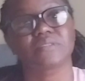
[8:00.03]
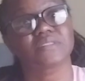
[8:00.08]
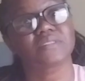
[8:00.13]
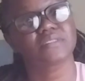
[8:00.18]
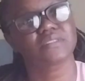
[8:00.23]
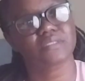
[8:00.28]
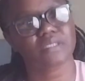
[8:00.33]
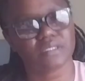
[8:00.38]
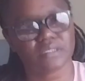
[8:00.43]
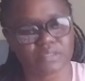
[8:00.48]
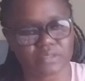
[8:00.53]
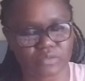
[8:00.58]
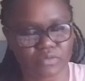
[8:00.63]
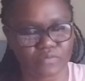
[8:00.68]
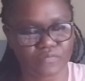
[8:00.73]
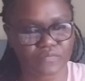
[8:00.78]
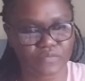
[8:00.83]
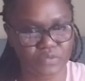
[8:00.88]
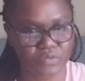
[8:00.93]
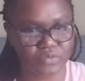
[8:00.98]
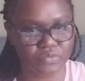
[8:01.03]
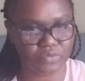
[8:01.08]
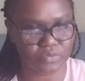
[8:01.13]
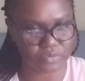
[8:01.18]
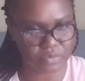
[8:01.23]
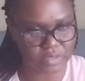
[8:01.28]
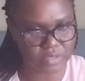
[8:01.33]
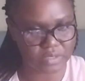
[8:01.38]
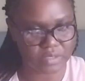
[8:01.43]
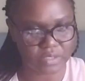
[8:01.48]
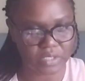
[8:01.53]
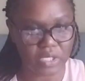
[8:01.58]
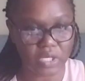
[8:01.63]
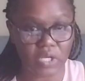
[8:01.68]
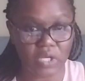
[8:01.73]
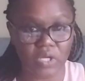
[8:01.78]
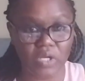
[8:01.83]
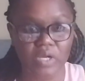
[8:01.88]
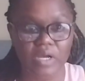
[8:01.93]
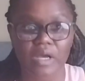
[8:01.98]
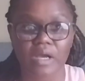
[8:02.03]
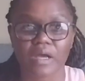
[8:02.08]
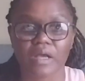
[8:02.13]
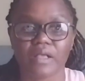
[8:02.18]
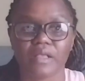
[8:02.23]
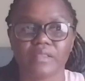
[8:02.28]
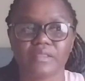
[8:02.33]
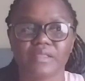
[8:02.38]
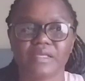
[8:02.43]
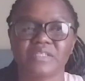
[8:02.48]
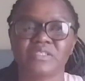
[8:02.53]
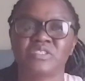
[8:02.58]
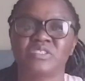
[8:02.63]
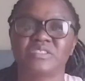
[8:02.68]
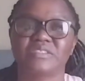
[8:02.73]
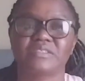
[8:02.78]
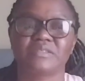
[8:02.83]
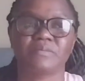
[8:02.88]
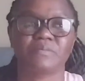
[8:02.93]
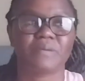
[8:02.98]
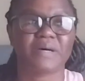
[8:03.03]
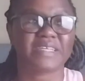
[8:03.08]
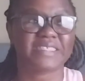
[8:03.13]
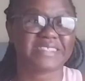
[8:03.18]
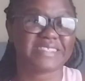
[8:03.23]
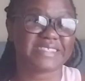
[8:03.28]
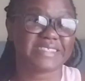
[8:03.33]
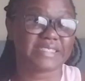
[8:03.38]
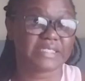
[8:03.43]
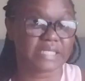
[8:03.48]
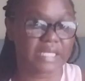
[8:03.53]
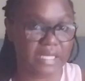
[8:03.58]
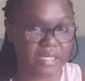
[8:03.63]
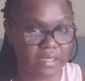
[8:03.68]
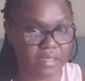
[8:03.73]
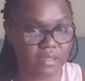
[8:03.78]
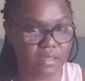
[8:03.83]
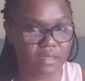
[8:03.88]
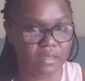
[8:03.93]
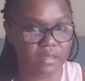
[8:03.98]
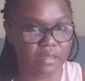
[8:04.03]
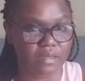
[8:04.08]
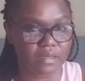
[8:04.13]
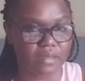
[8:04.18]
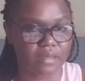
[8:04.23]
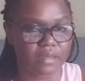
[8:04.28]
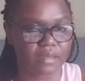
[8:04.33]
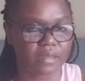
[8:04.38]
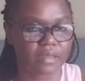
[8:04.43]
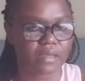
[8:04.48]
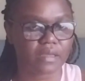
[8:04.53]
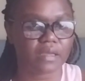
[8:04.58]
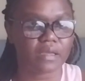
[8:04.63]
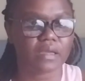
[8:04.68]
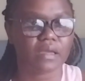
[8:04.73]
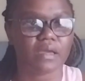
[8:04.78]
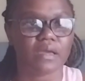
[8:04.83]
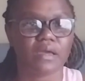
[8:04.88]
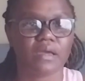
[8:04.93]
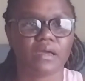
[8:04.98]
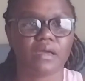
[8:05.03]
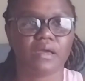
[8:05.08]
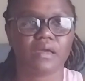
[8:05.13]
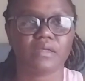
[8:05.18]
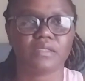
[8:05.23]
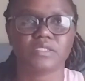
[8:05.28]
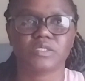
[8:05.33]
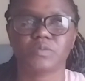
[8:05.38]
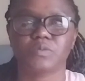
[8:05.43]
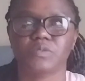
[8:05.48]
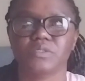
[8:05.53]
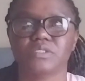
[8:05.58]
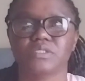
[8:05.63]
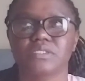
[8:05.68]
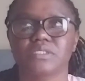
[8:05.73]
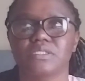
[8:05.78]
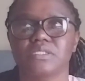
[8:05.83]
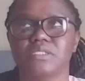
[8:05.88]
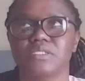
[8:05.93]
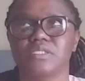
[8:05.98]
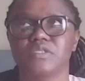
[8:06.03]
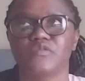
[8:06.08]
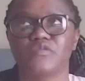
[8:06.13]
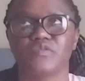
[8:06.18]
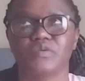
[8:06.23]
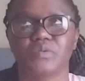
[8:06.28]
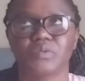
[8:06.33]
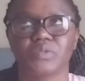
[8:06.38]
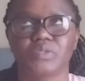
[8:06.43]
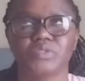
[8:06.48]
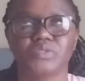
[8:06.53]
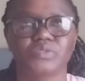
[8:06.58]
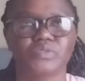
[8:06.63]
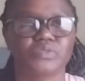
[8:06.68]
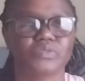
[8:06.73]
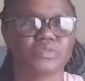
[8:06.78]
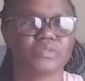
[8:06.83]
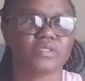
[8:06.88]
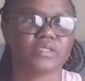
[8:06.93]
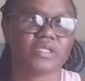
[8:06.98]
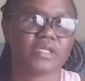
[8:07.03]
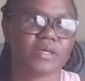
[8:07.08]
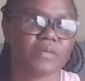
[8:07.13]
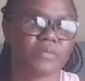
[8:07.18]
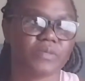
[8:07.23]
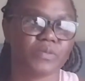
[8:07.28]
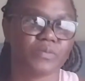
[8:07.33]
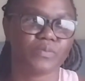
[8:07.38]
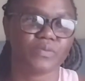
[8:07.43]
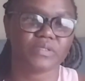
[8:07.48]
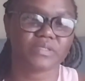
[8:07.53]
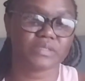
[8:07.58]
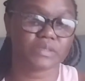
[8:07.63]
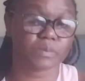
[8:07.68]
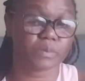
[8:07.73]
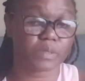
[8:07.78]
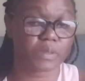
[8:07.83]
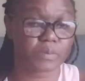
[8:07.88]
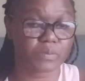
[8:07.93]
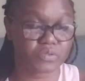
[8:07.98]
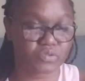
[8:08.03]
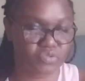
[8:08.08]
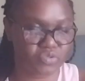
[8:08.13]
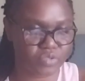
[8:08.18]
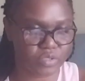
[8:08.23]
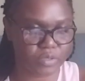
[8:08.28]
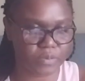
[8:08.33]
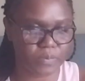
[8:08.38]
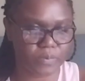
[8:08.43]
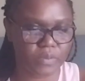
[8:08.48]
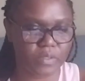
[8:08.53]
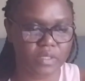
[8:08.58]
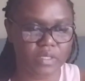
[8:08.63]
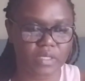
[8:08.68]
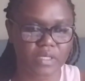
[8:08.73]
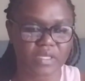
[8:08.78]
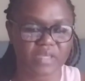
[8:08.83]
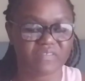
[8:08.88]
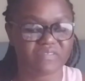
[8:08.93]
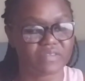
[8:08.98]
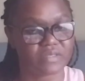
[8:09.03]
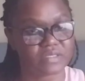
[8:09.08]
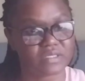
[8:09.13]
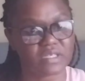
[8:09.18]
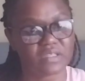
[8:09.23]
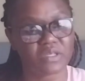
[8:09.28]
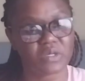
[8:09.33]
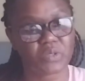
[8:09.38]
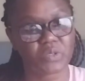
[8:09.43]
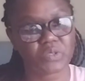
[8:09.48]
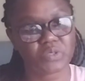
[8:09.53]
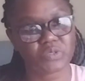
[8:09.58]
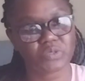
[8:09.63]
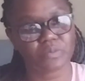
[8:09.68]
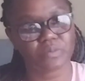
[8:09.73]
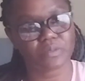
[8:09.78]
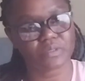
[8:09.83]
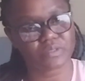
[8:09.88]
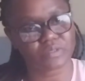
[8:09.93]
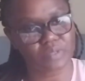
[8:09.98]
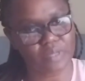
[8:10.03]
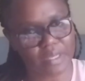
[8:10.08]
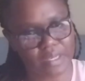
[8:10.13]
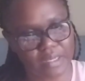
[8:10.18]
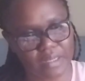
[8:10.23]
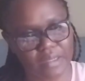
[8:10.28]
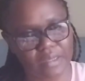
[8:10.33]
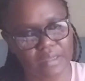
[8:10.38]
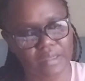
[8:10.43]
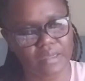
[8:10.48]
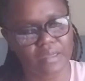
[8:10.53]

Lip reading: certain of the route that the bus is taking, especially if you're going to do the Namibia-Zimbabwe trip. If they say they're going to Botswana,